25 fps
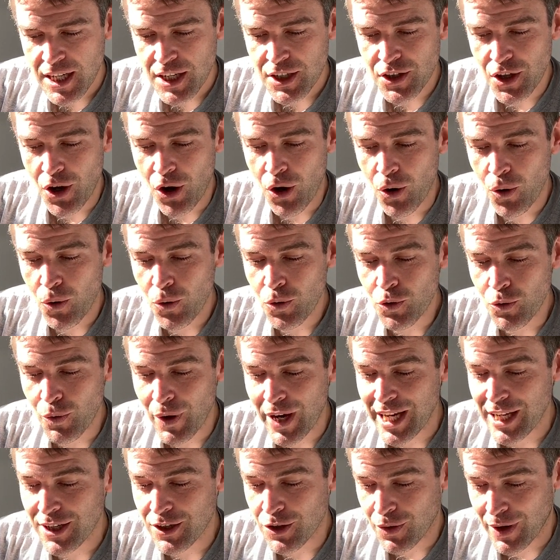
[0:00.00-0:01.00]
The whole
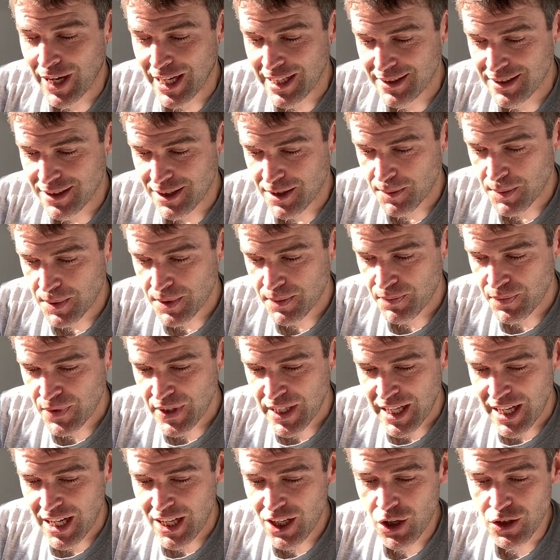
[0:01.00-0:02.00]
grade cracked up.
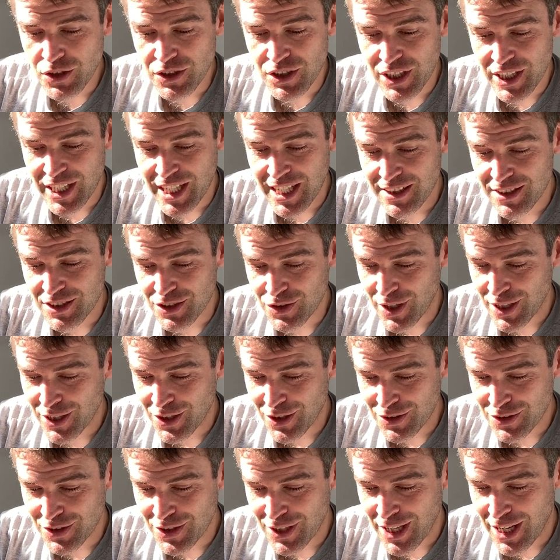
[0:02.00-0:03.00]
A lot of the kids tried
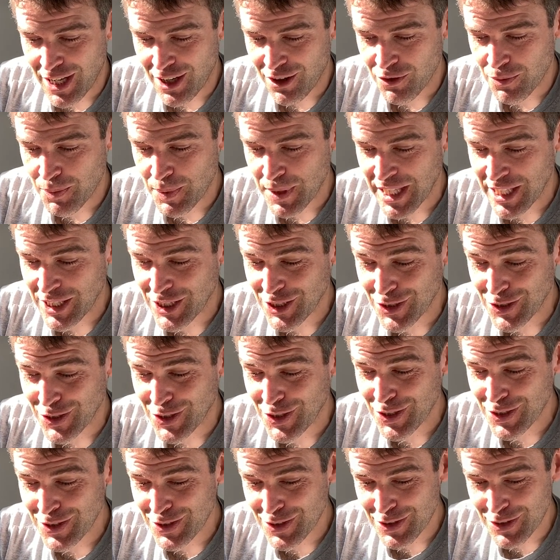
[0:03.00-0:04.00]
not to laugh, but they just
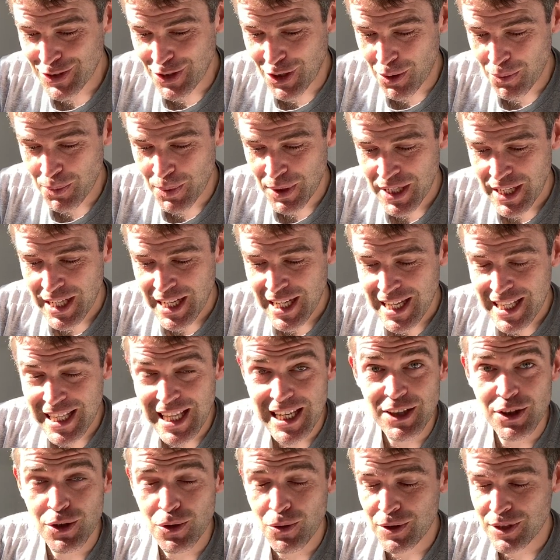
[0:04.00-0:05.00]
couldn't stop.
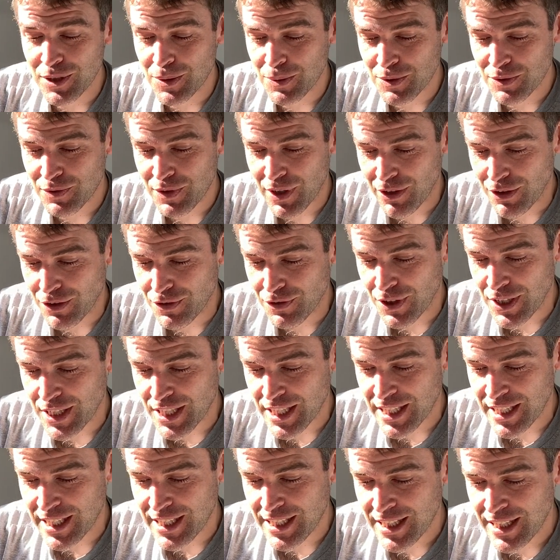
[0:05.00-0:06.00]
They thought it was very
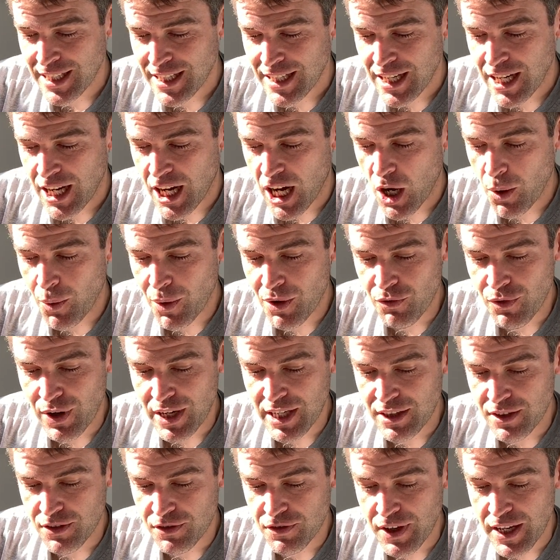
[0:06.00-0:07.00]
funny. I went red
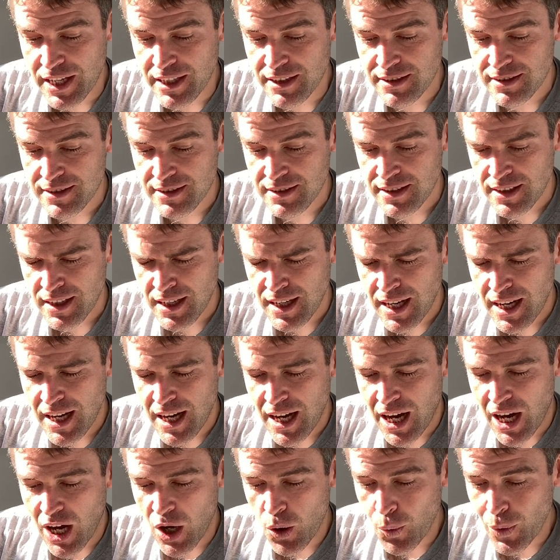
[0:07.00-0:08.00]
in the face.
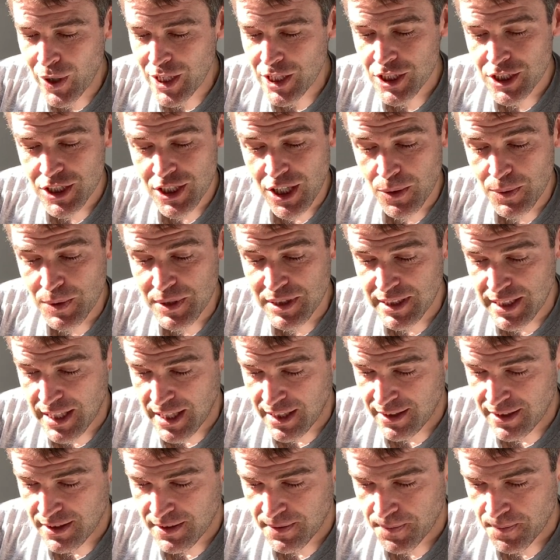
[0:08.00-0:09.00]
I wished I was
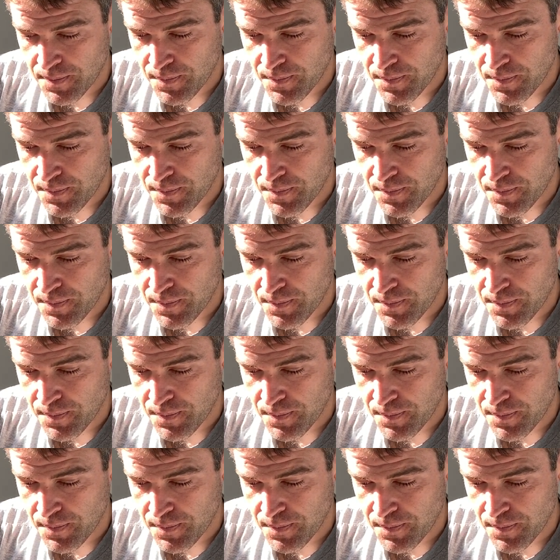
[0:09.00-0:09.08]
dead.